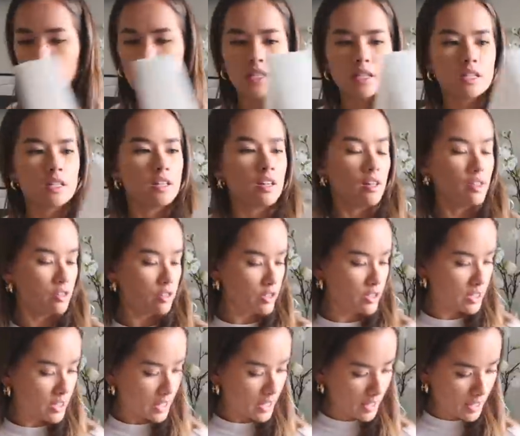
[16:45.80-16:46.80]
is another
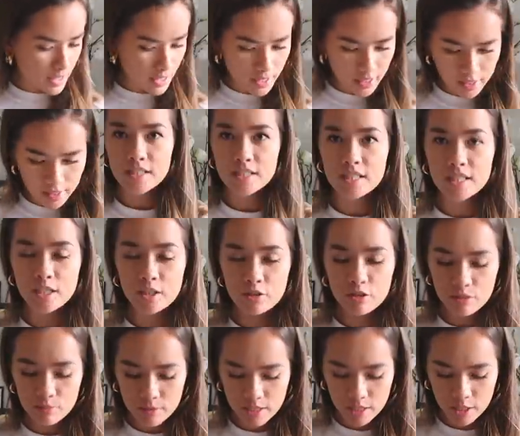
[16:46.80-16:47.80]
side.
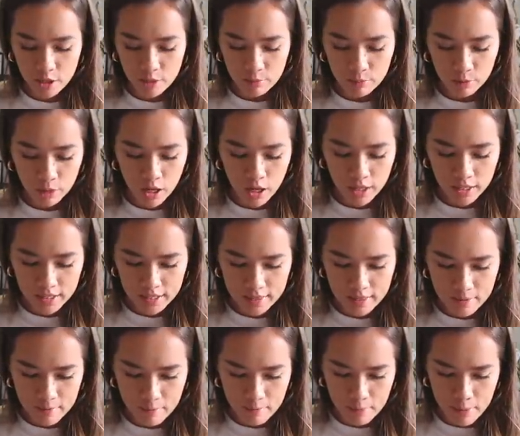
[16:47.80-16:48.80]
Excuse me, you're blocking
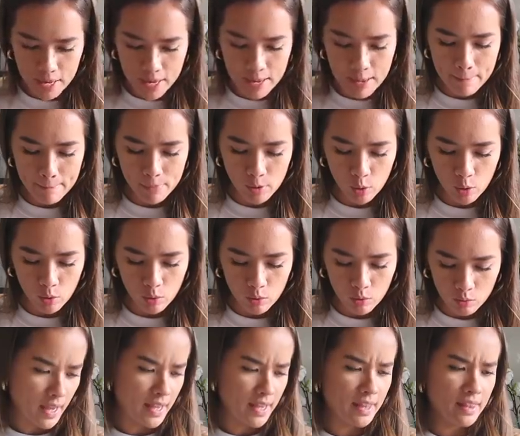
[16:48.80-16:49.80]
the people.
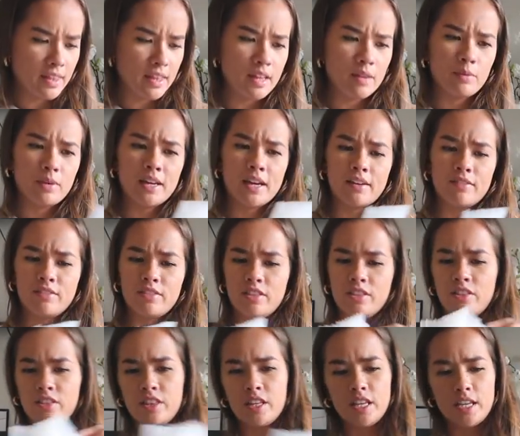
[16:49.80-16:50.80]
And then we
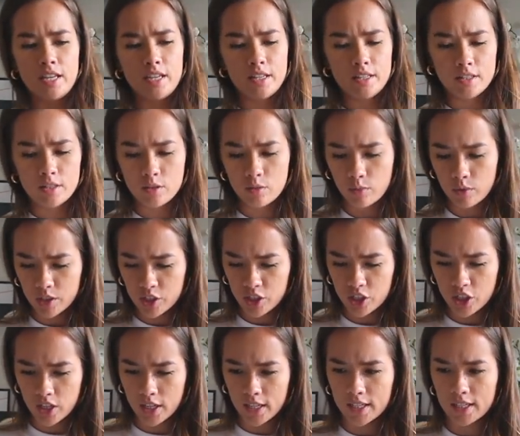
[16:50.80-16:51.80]
have these,
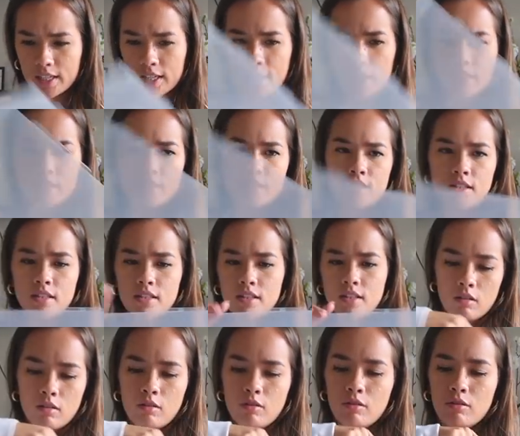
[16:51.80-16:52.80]
which I guess,
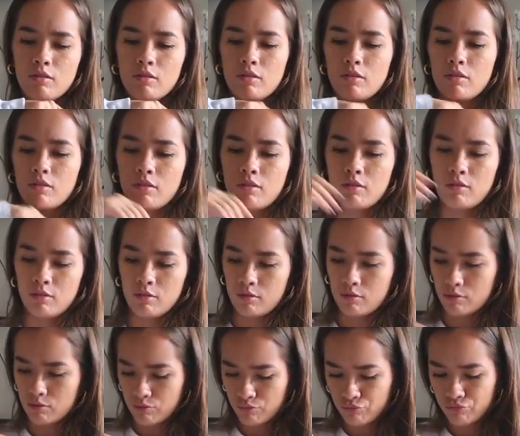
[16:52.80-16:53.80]

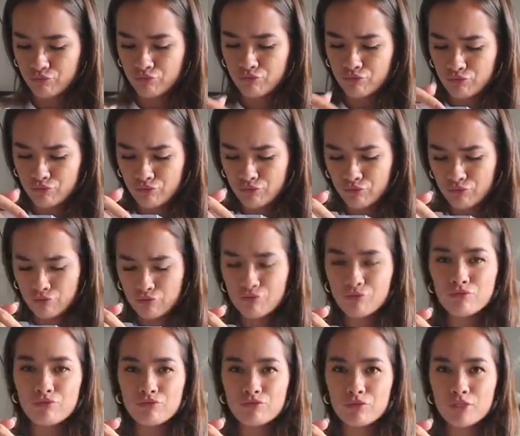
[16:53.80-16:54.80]
oh,
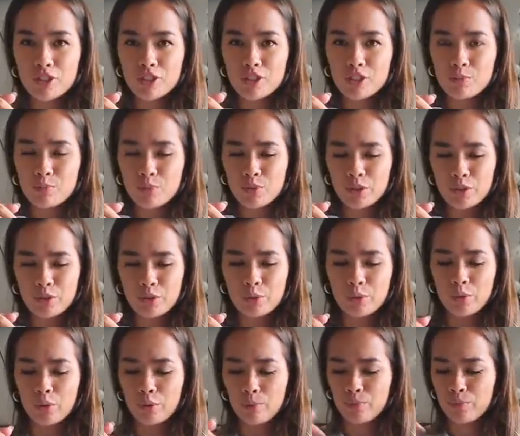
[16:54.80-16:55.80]
this is pretty
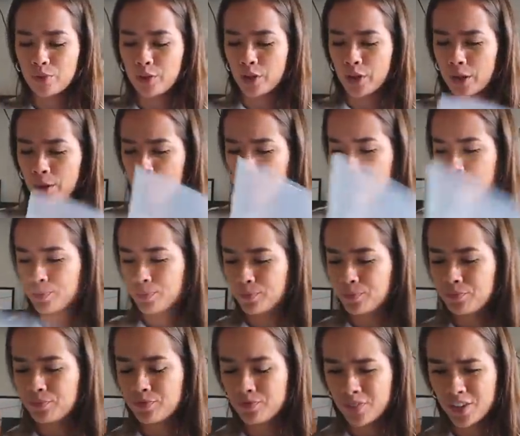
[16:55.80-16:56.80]
cool. Okay,
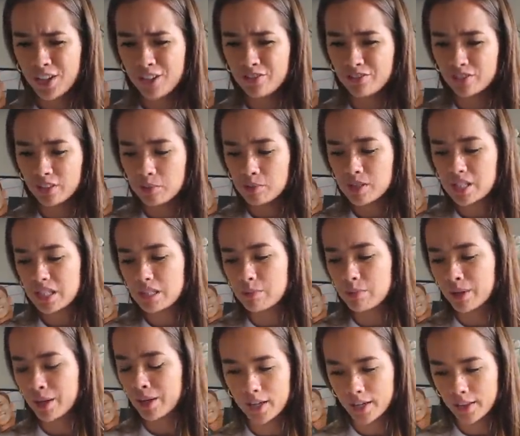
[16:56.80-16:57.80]
very flimsy,
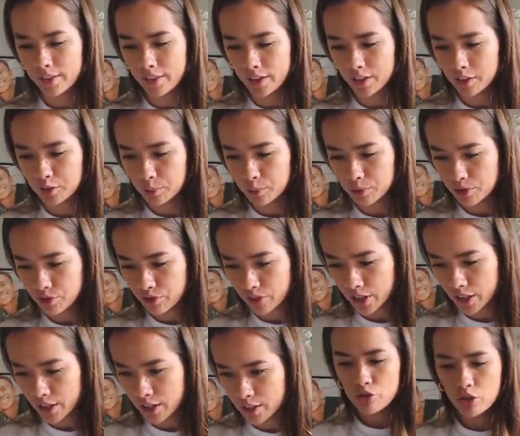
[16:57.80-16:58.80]
but I think it'll be
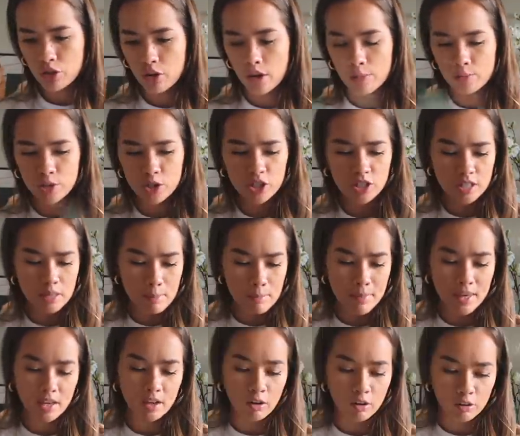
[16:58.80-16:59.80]
fine. So I'm just gonna
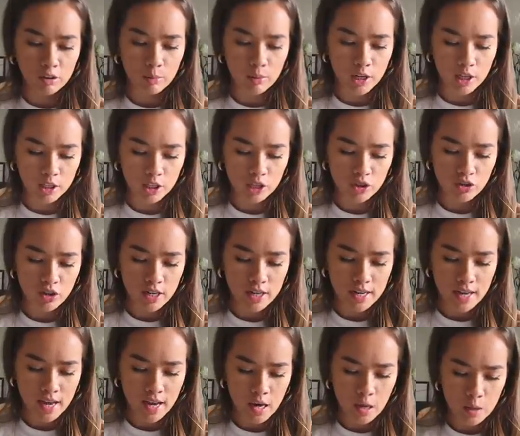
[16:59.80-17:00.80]
make all the boxes right
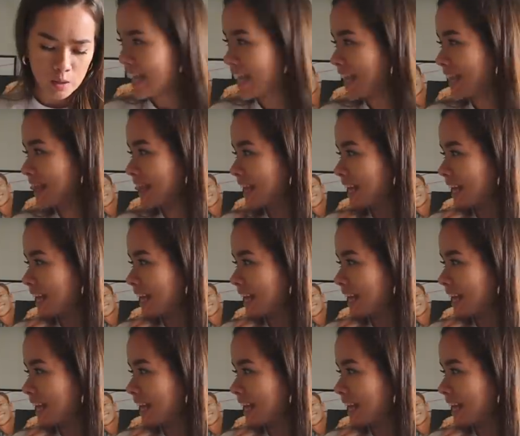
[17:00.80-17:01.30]
now and